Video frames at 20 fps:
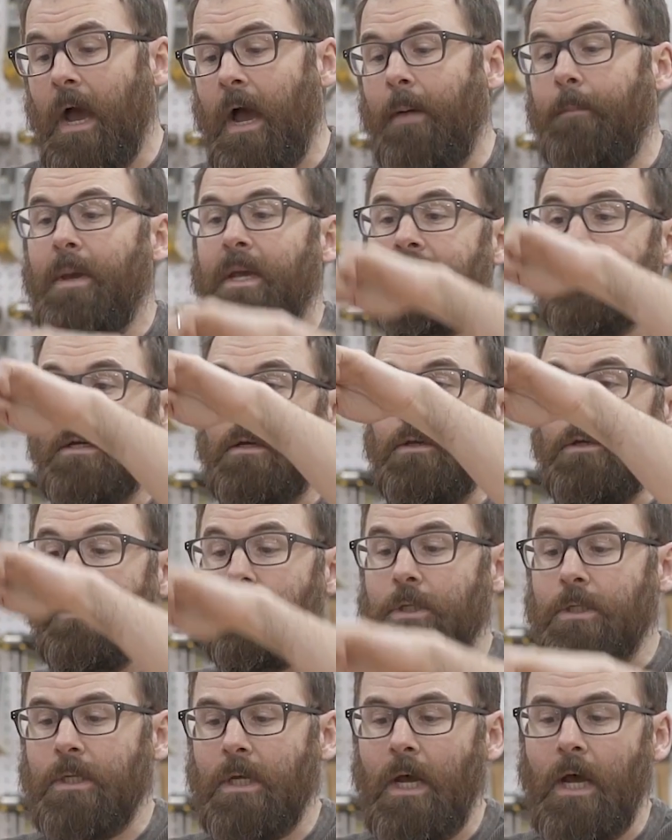I basically
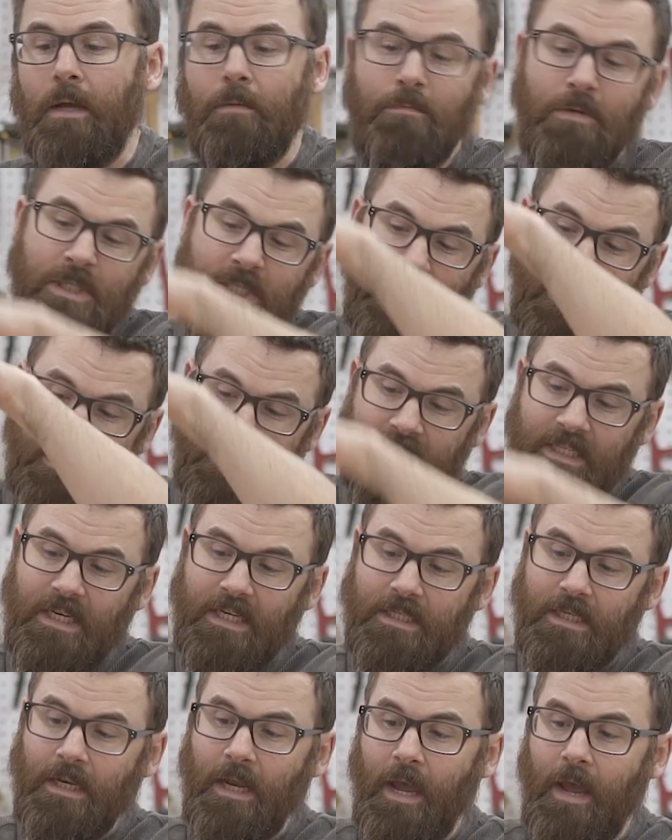just cut six,
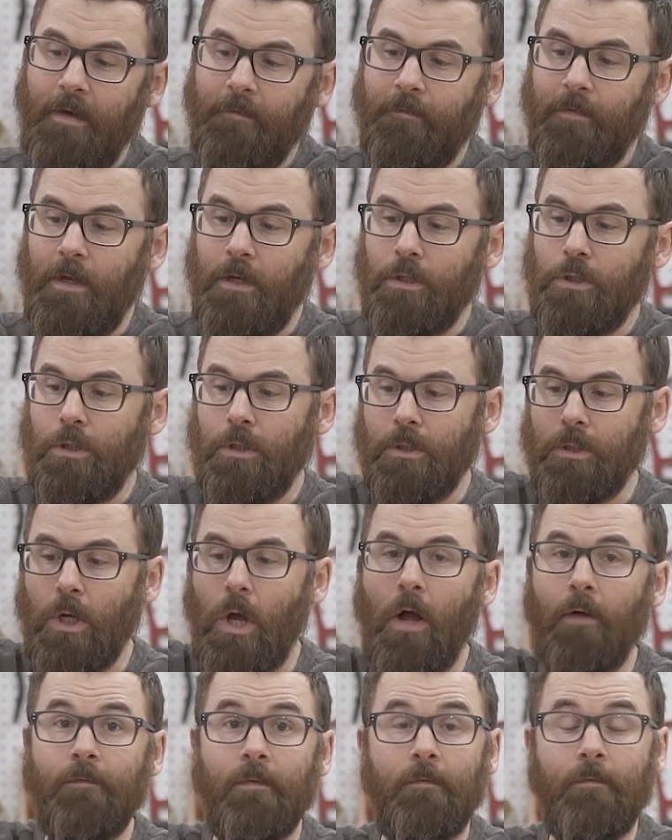six and a half inches
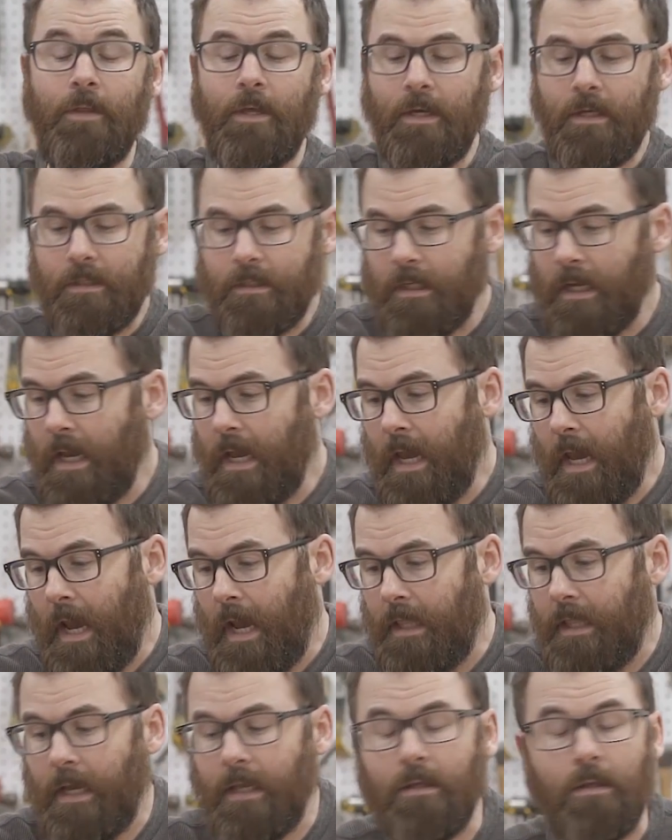off of this
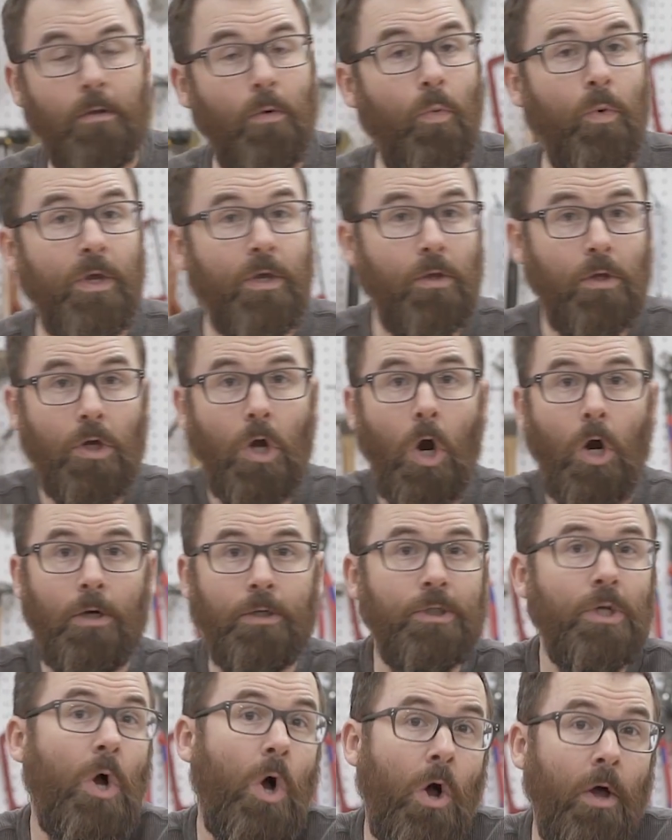and added the wheel
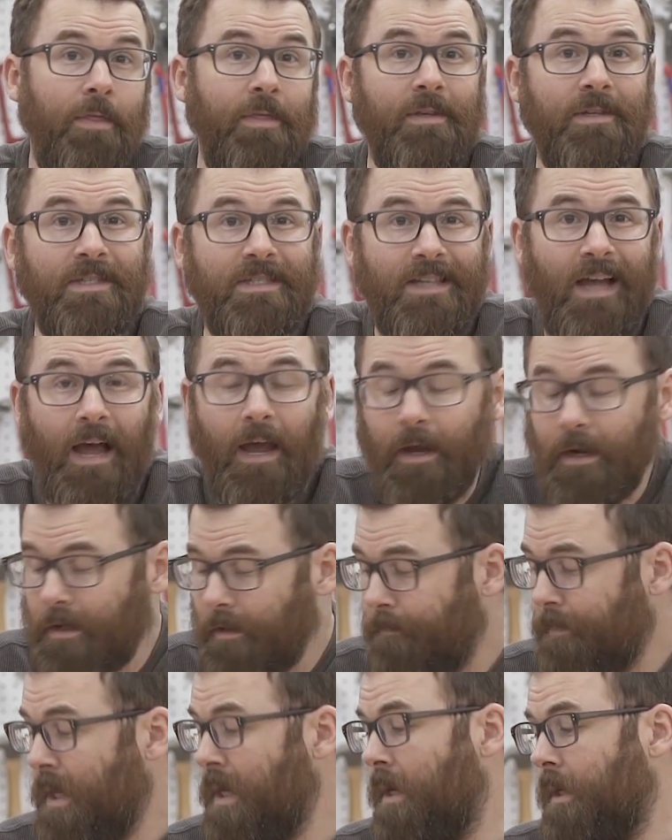guards on the
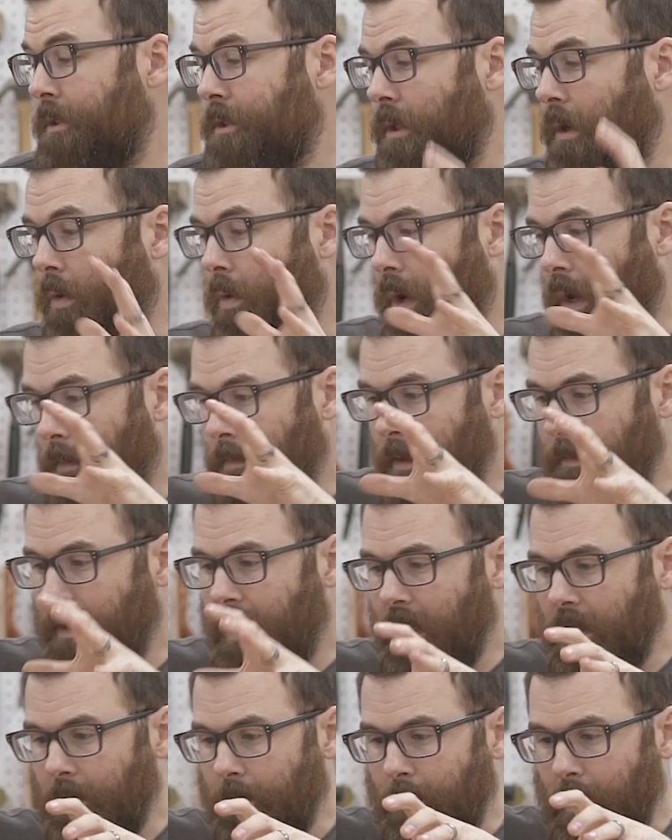side. So um, let me
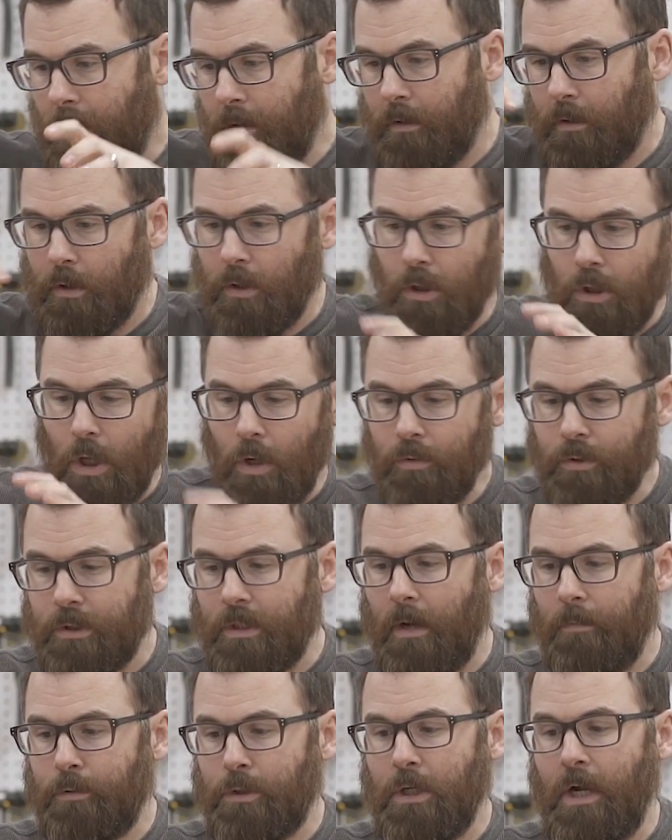get a better
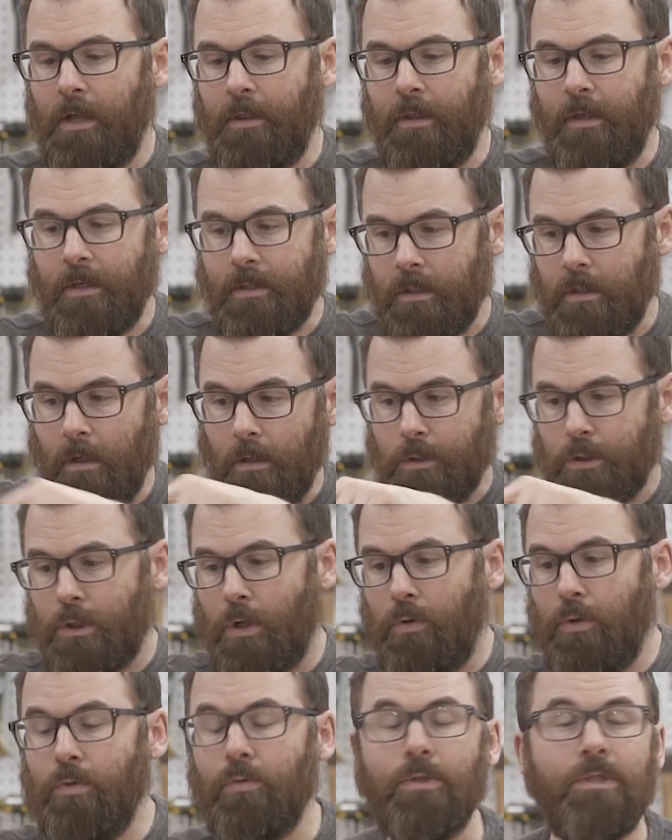close-up shot of this and I'll
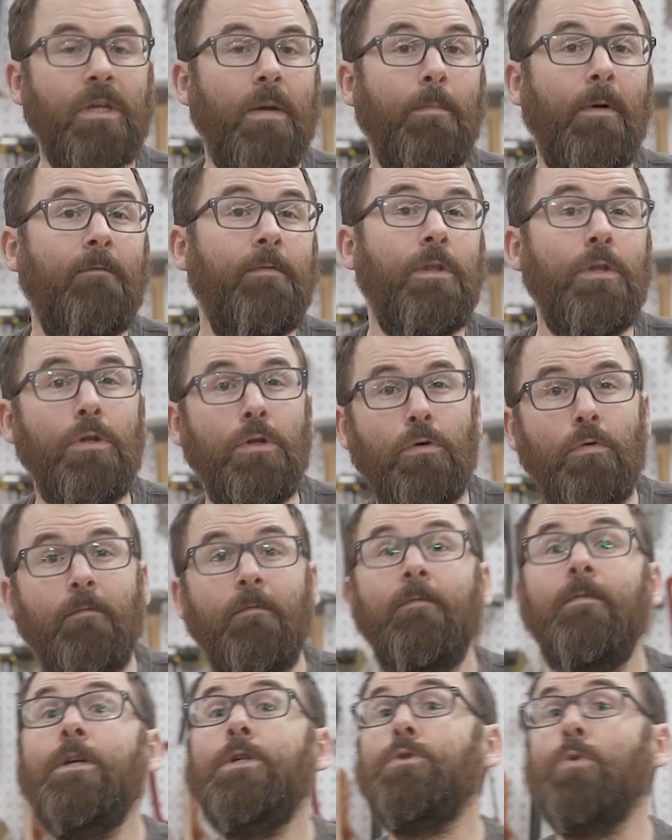show you some of the new
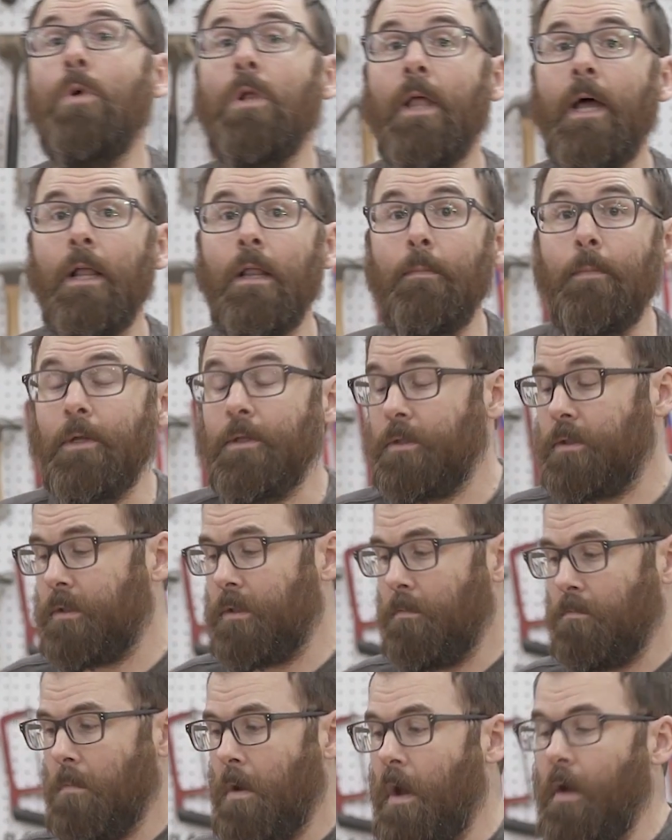visual
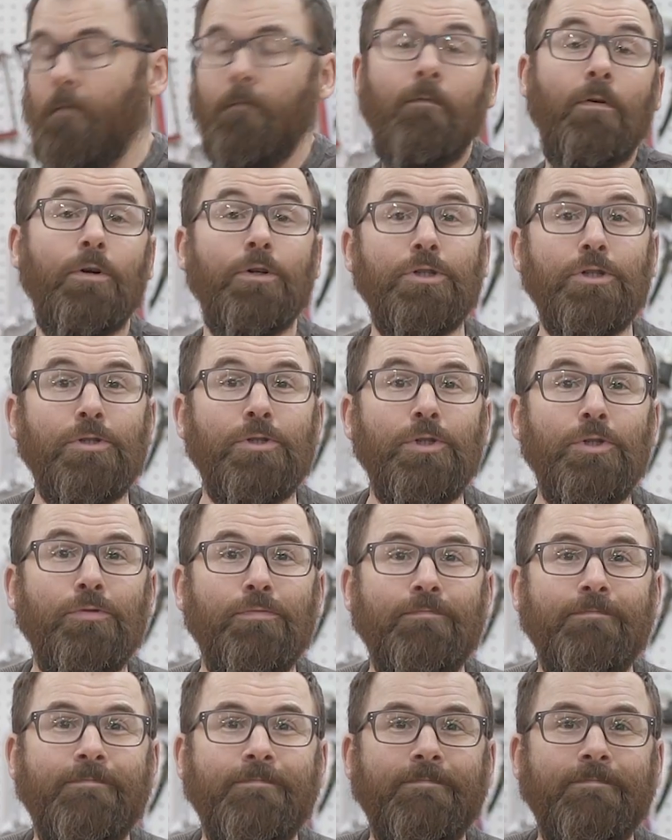elements of version 2.